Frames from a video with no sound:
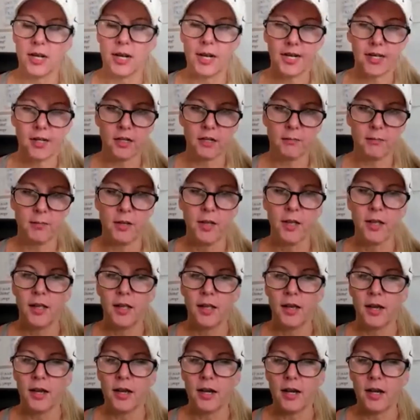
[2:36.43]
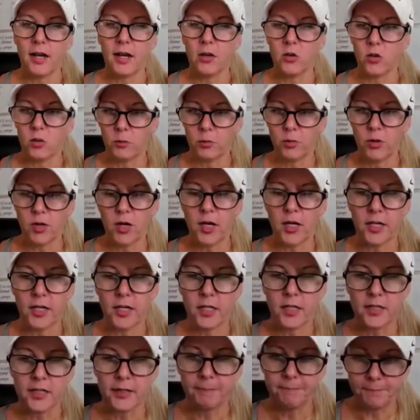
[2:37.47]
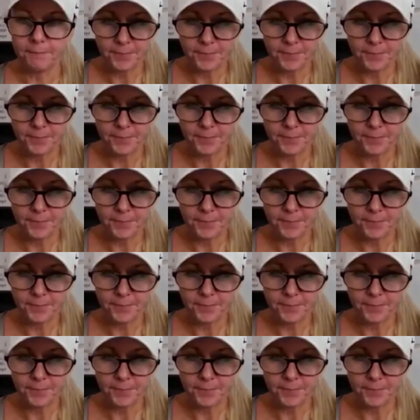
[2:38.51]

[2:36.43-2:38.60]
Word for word: item uh, or product.